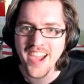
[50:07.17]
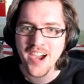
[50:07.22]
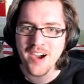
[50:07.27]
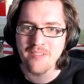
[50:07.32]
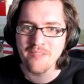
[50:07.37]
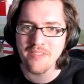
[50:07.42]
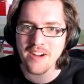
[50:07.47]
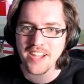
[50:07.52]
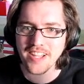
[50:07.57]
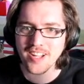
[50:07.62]

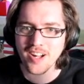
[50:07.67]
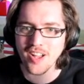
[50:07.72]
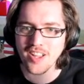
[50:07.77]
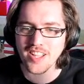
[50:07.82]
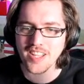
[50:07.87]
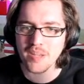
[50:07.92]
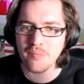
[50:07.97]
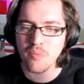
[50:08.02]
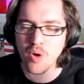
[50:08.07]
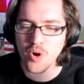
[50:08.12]
by
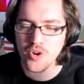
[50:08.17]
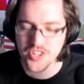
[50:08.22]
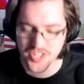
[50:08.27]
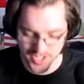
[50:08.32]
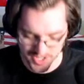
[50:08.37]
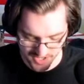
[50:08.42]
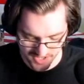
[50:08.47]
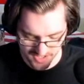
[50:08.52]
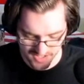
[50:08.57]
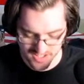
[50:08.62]
calling
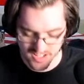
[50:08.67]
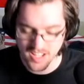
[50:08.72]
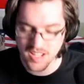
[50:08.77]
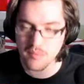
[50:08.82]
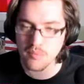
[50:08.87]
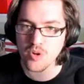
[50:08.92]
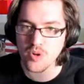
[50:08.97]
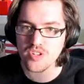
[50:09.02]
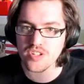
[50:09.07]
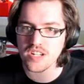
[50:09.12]
Emotion
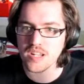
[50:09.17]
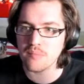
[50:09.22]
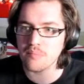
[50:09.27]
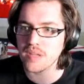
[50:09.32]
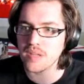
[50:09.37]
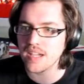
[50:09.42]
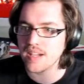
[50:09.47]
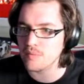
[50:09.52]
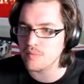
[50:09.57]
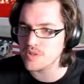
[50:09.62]

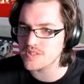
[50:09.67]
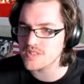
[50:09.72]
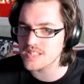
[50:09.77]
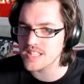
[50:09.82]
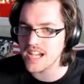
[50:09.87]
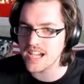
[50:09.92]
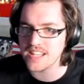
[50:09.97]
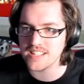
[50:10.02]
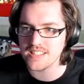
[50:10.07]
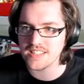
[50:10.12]
npm? What's
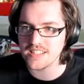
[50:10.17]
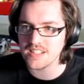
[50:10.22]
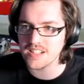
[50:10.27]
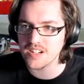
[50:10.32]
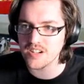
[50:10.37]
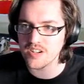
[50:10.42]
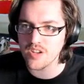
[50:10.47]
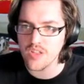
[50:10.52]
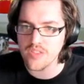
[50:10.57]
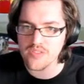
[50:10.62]
that? Is that
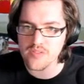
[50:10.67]
another